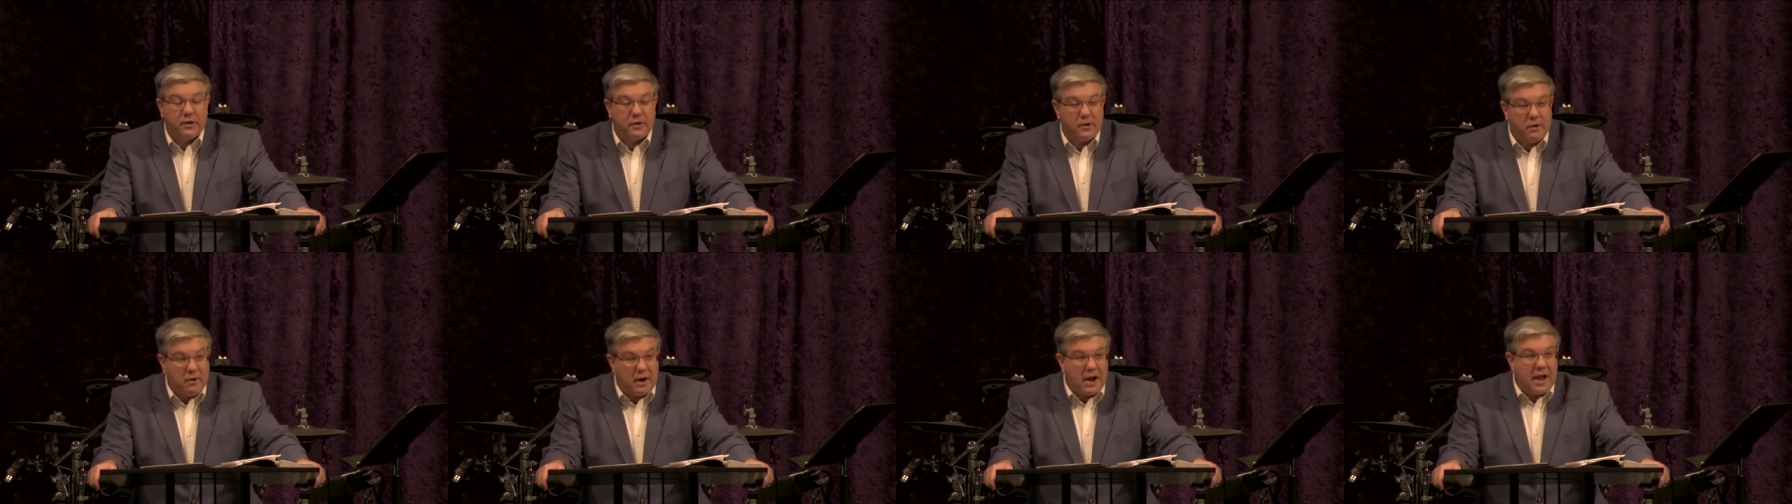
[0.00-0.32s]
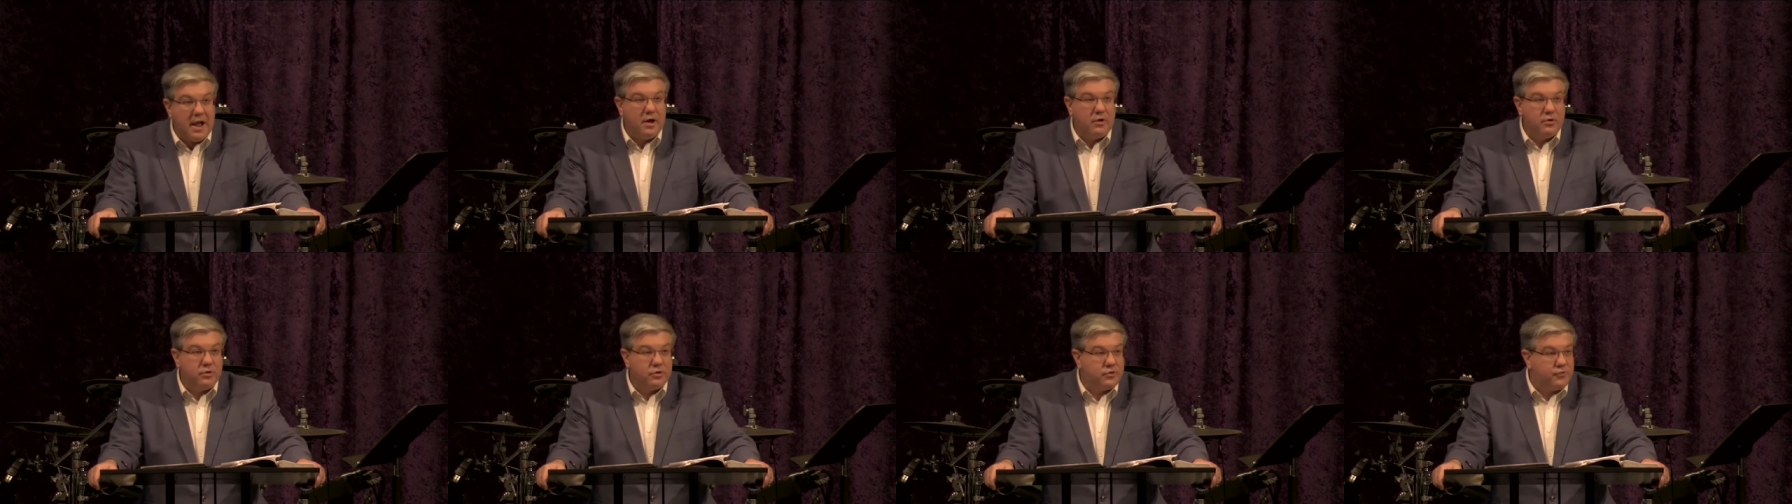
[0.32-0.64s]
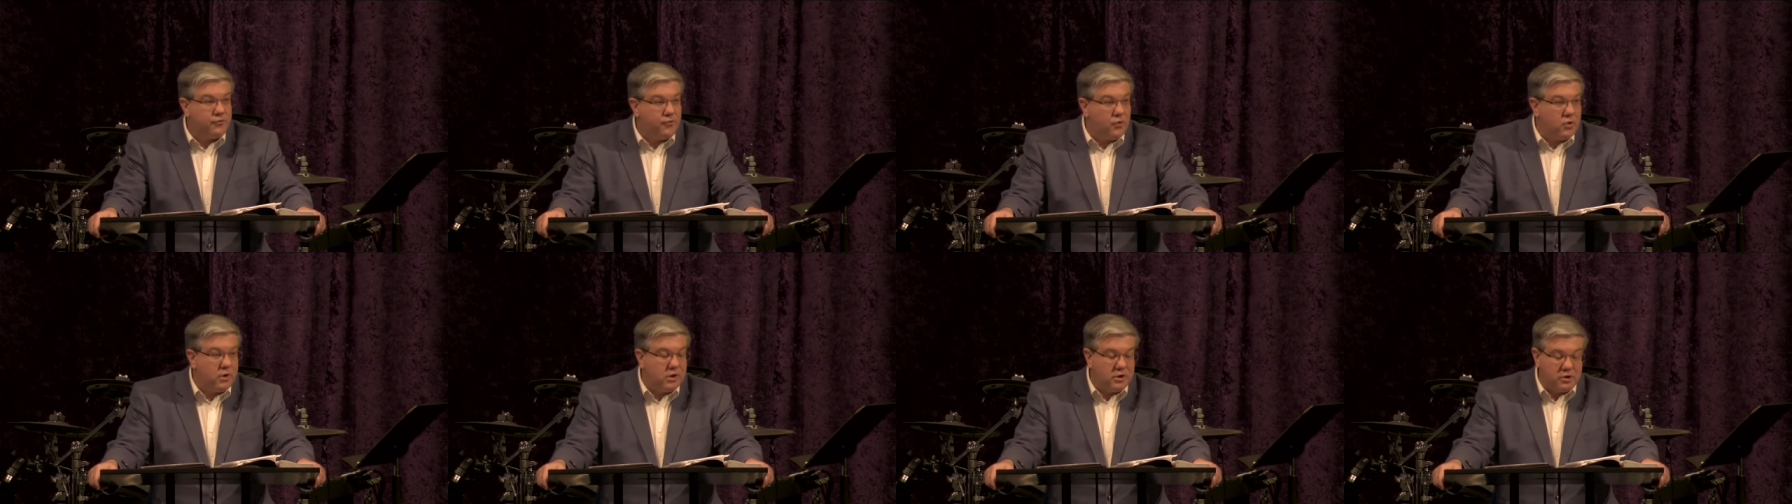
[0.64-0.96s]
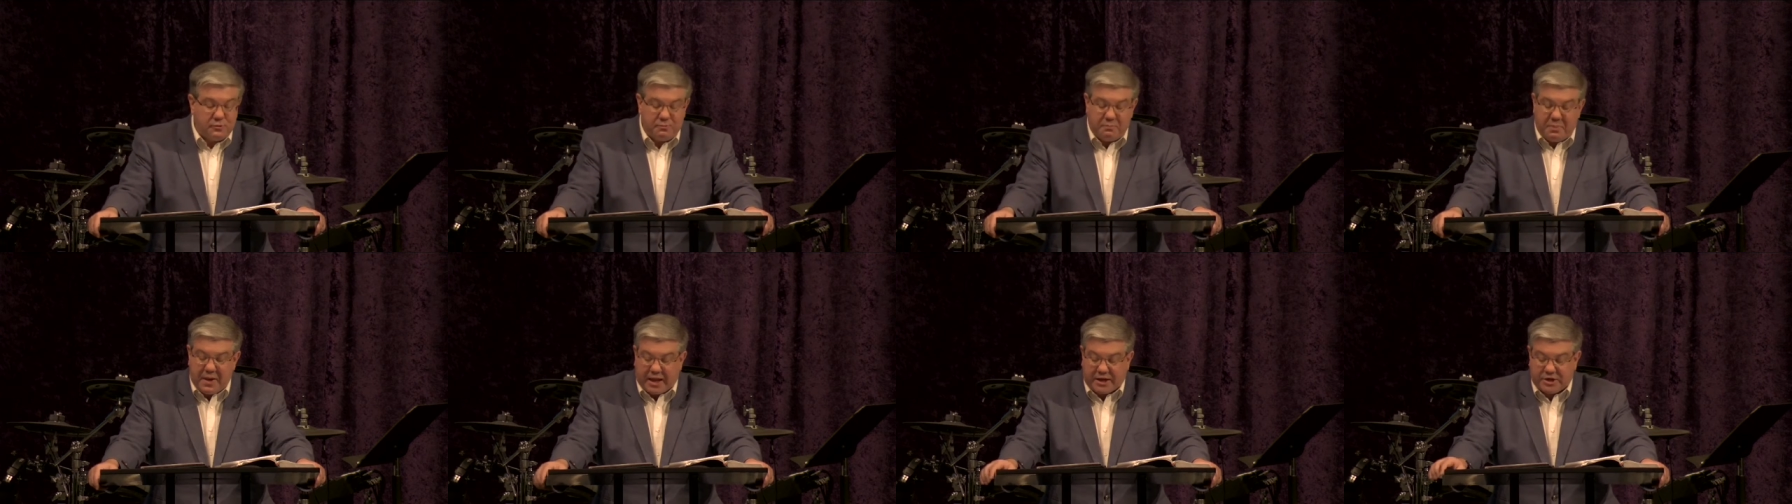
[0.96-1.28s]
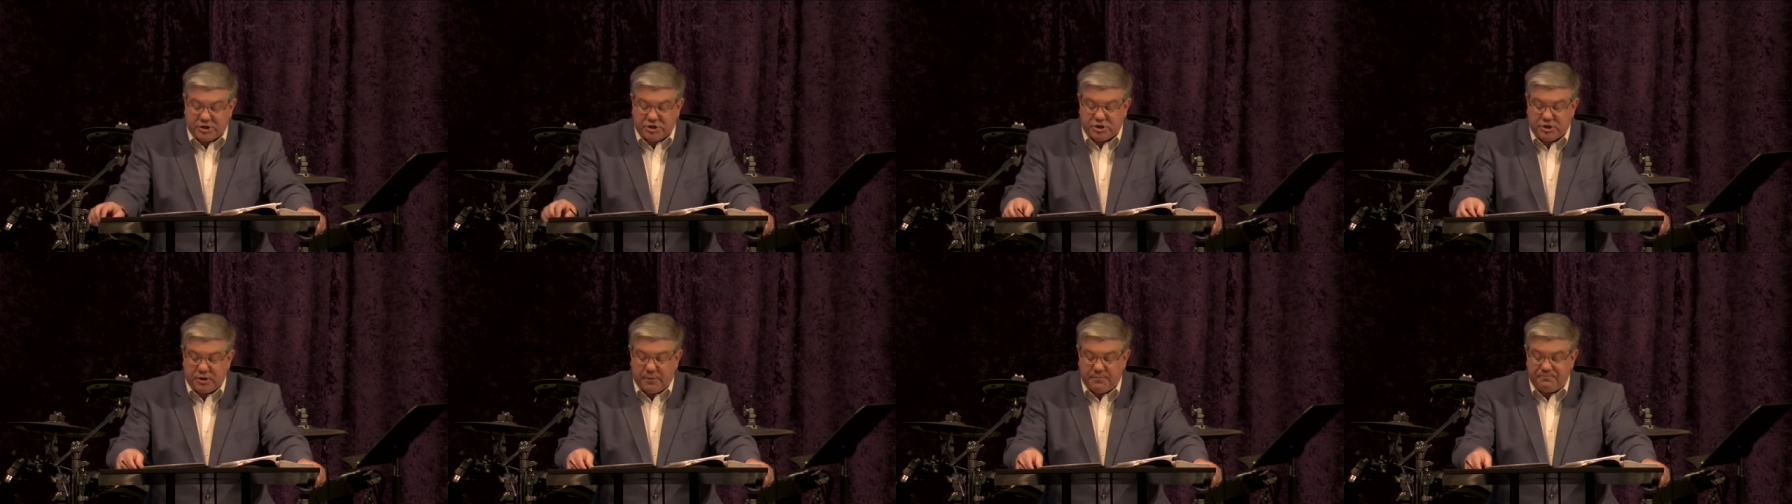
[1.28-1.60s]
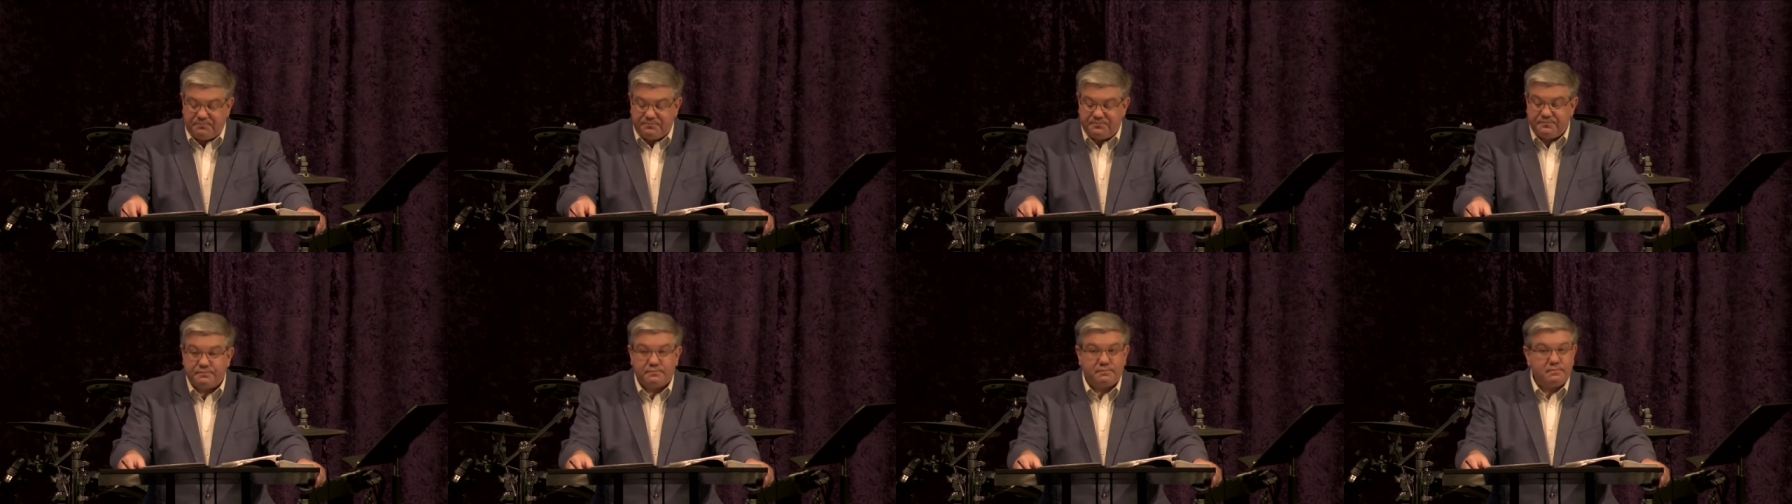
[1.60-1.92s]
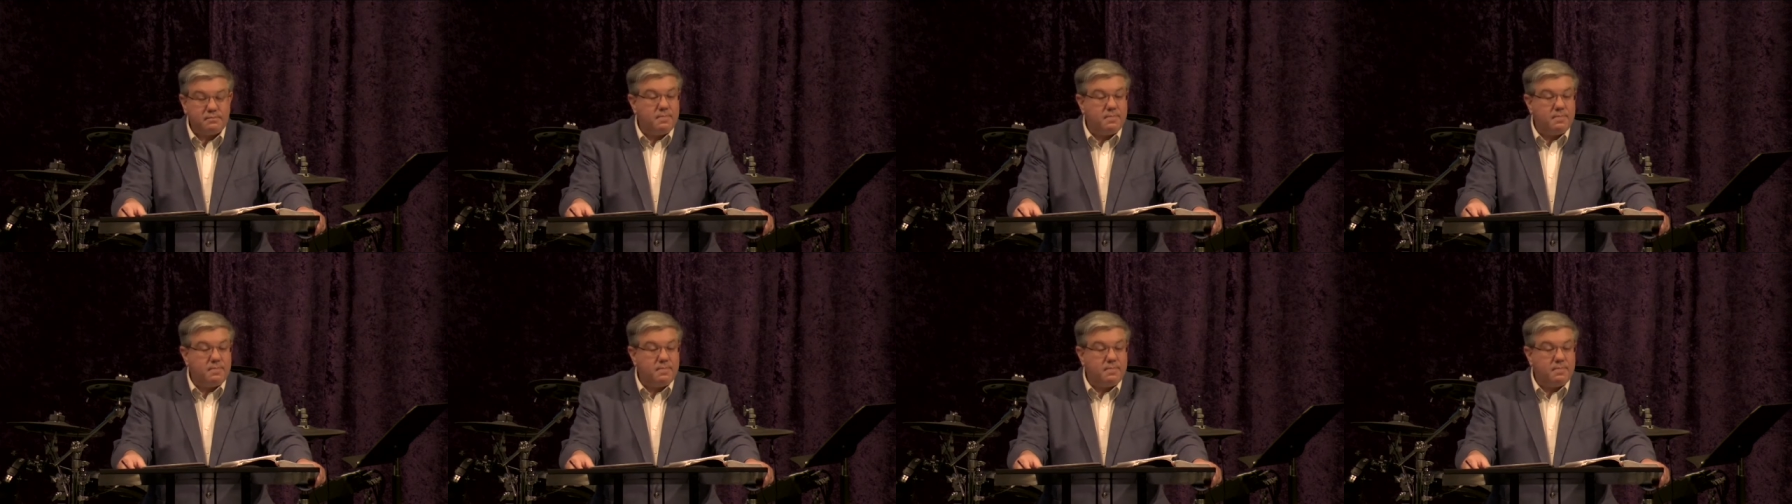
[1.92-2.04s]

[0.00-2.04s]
the grounds for inspection.